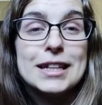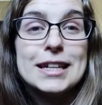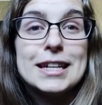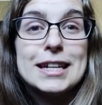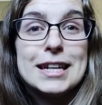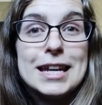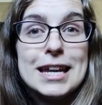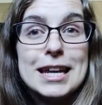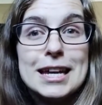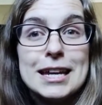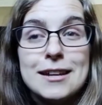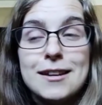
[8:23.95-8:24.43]

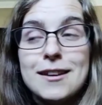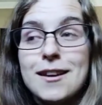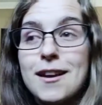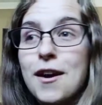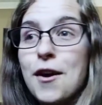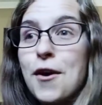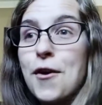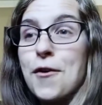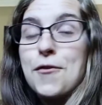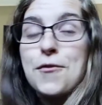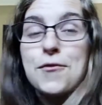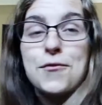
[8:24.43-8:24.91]
need
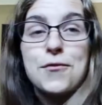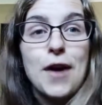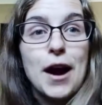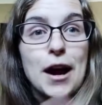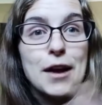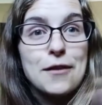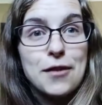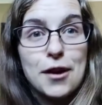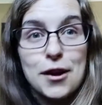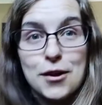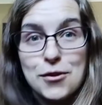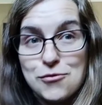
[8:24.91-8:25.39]

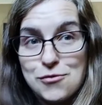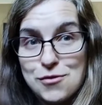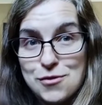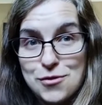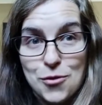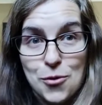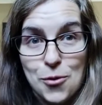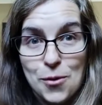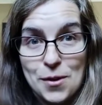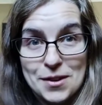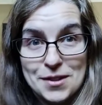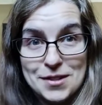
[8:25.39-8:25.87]
500
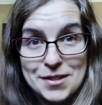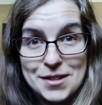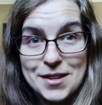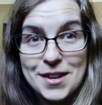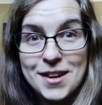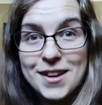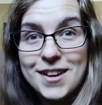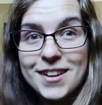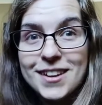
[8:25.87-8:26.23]
toys.